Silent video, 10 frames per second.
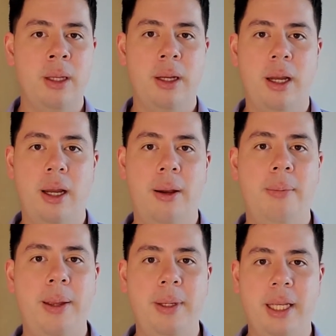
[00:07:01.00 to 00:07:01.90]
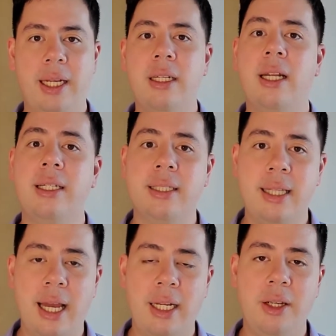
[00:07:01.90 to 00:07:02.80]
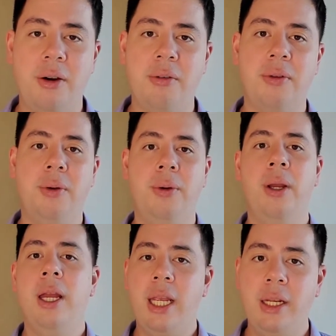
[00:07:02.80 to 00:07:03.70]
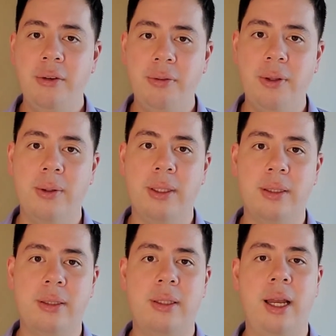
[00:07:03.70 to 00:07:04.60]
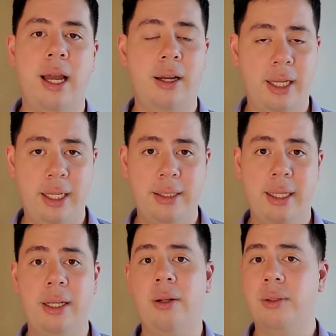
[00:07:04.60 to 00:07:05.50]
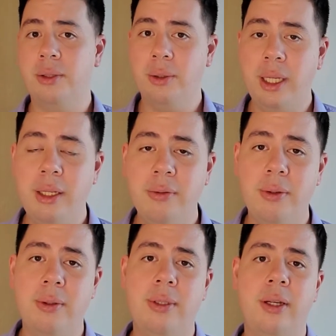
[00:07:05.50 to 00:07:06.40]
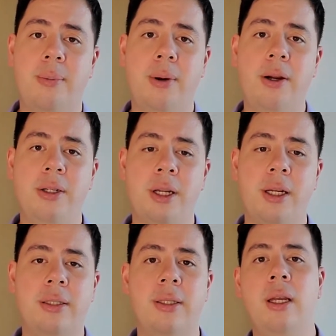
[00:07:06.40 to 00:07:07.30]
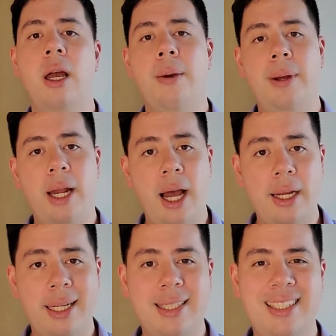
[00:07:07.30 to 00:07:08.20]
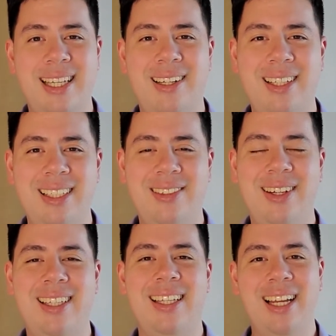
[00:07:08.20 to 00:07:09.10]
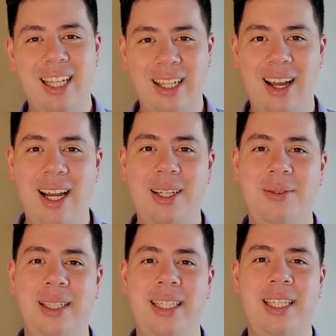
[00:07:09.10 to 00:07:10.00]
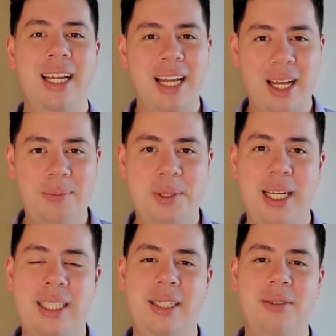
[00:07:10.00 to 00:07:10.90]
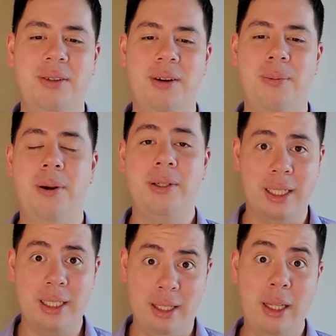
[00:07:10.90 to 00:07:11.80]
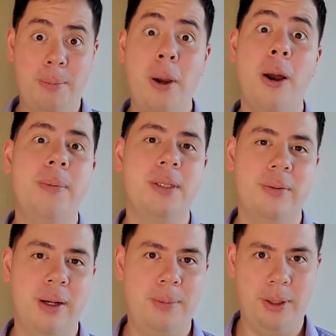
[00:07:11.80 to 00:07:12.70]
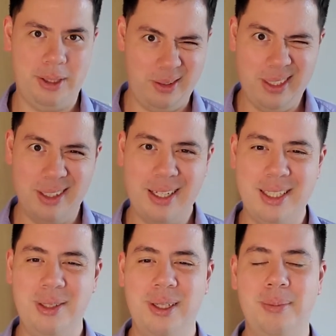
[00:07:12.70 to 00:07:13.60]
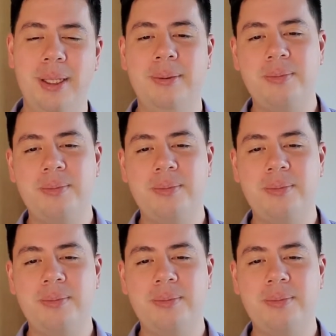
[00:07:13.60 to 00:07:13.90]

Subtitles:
maybe get an understanding of, who influence our key stakeholders, who influence our project, but aren't necessarily directly aligned with the objectives of our project and the purpose of our project, which I'll get to in a minute.